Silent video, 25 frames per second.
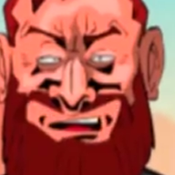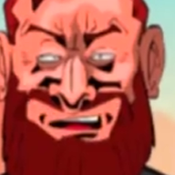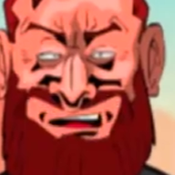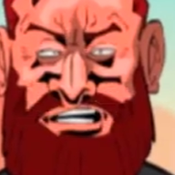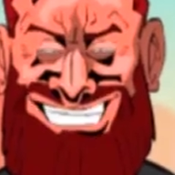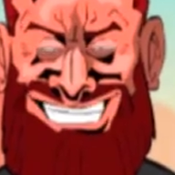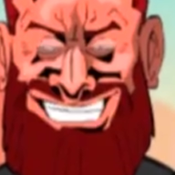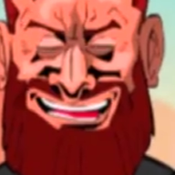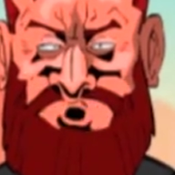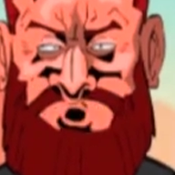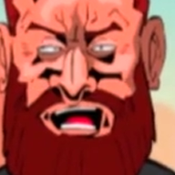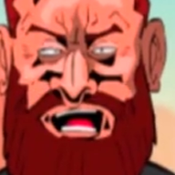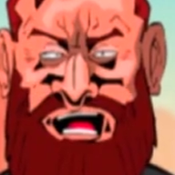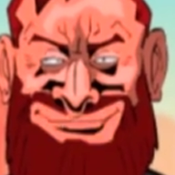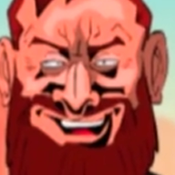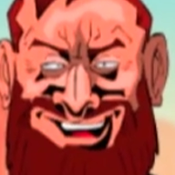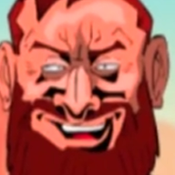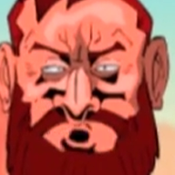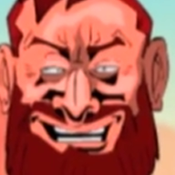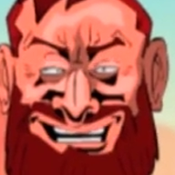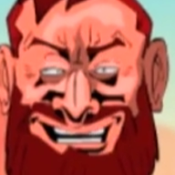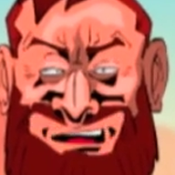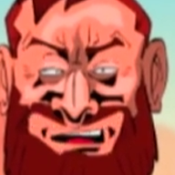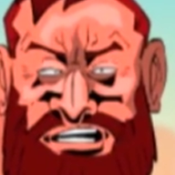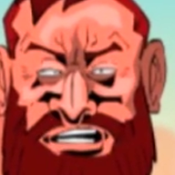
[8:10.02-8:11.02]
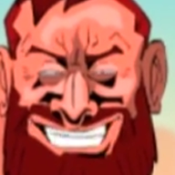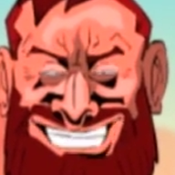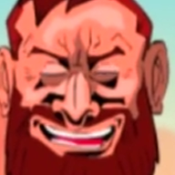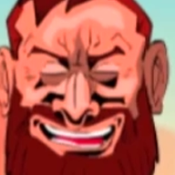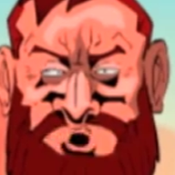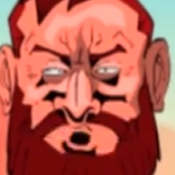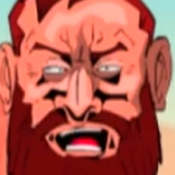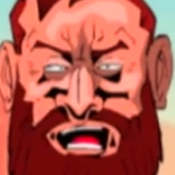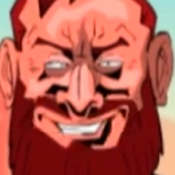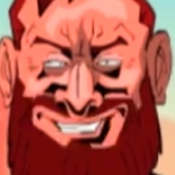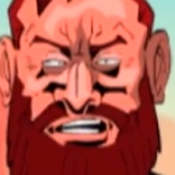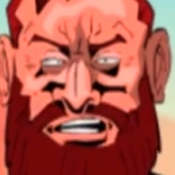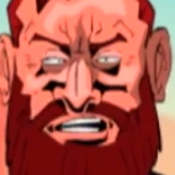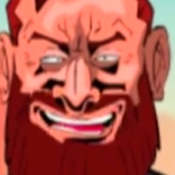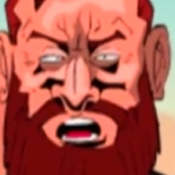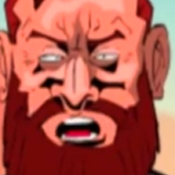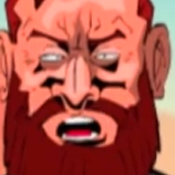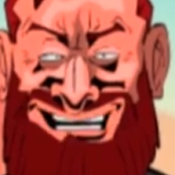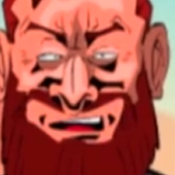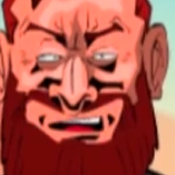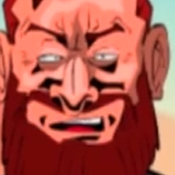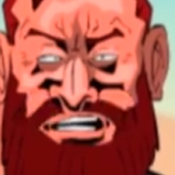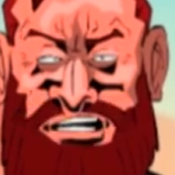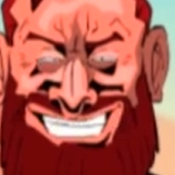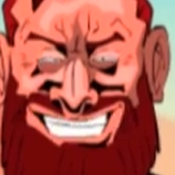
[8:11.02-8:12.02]
mean, I mean, it is what it is.
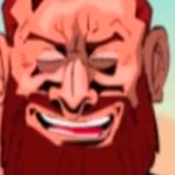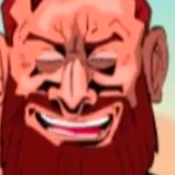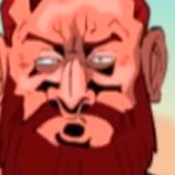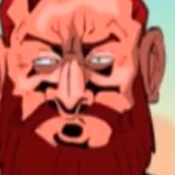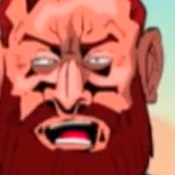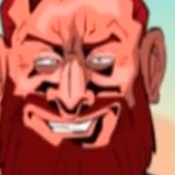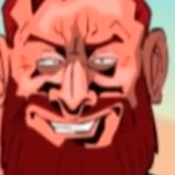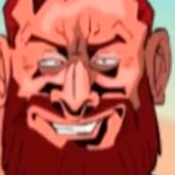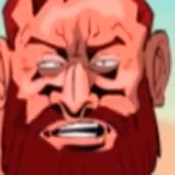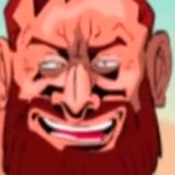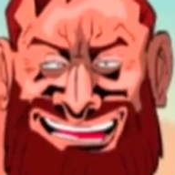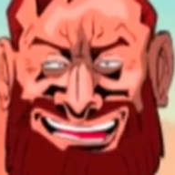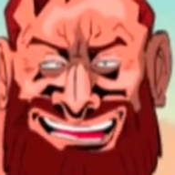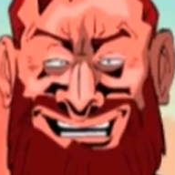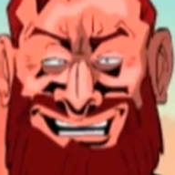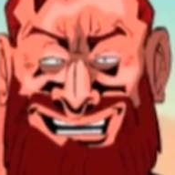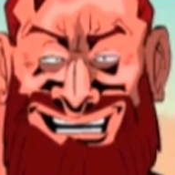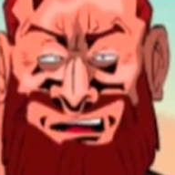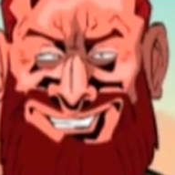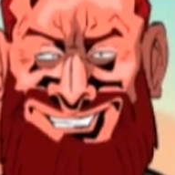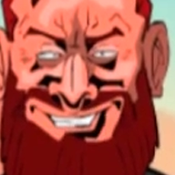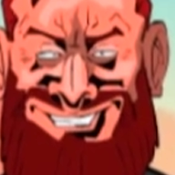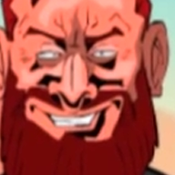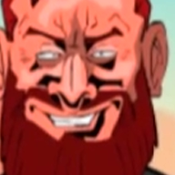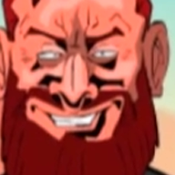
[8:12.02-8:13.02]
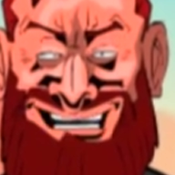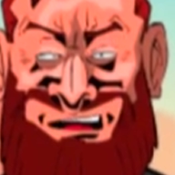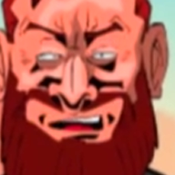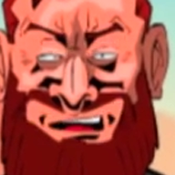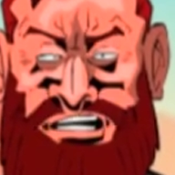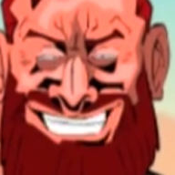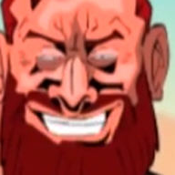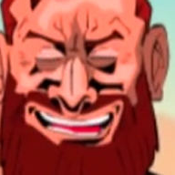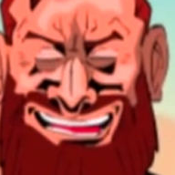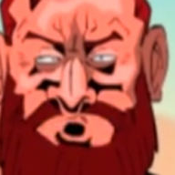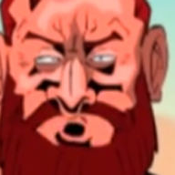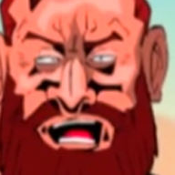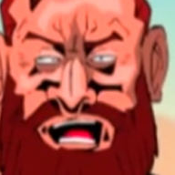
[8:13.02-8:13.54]
I mean, I'm doing fine with or,